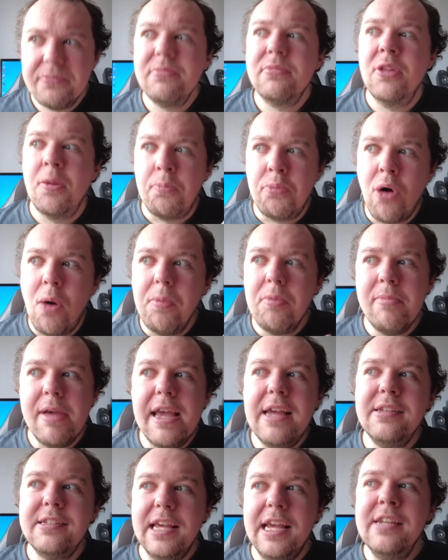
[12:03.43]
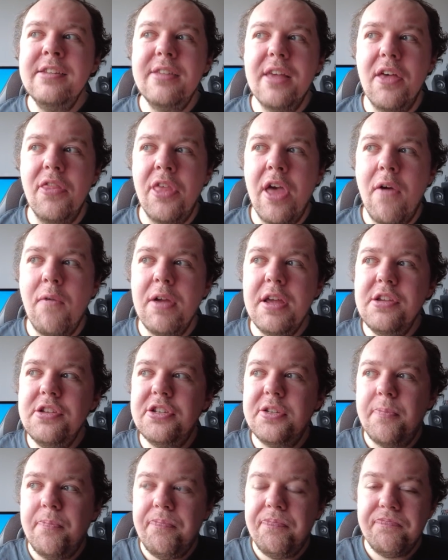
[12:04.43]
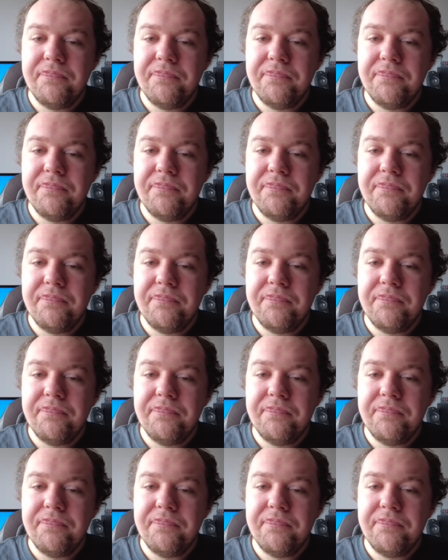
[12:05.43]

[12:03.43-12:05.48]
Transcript: The problem is that there is